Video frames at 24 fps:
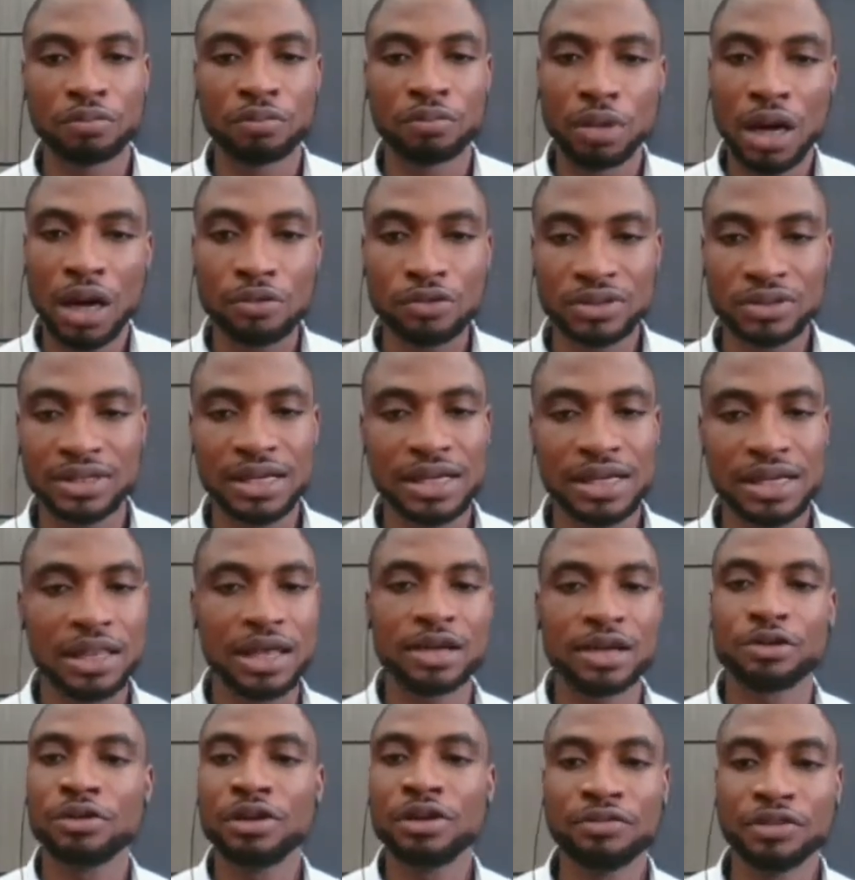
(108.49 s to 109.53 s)
But I was saying that
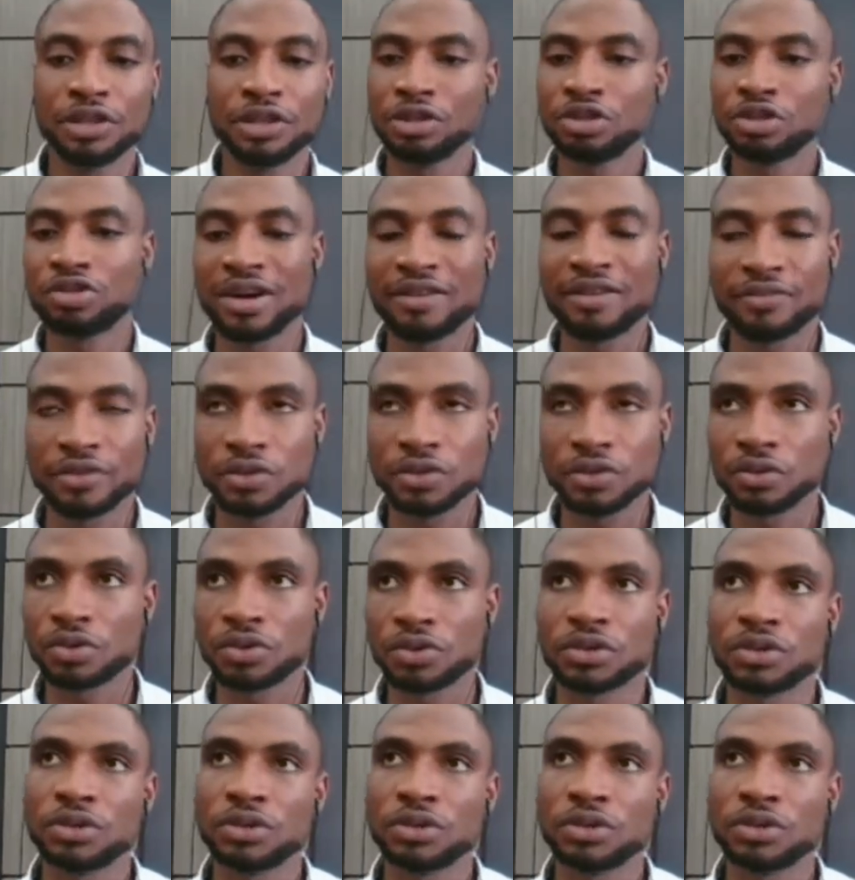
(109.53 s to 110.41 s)
you're leveraging traffic sources.